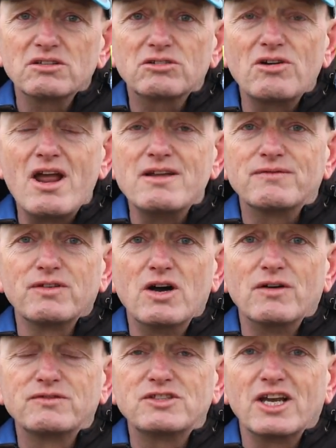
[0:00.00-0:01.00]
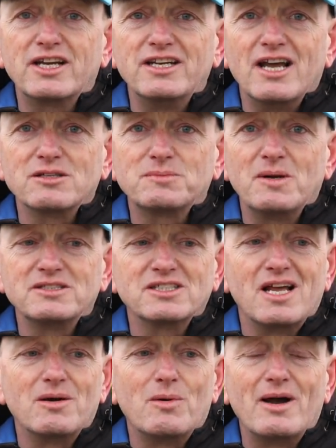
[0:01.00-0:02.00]
Great float for taking down places
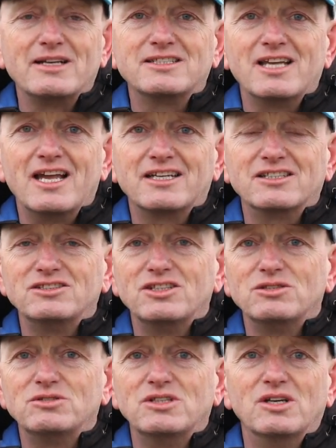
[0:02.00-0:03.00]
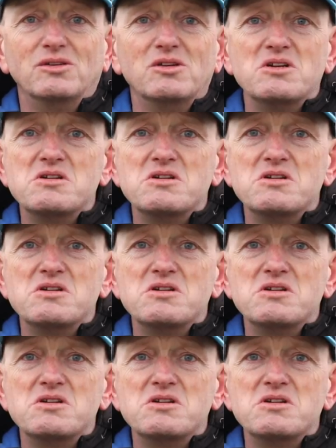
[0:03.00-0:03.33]
like Whiteacres, using it,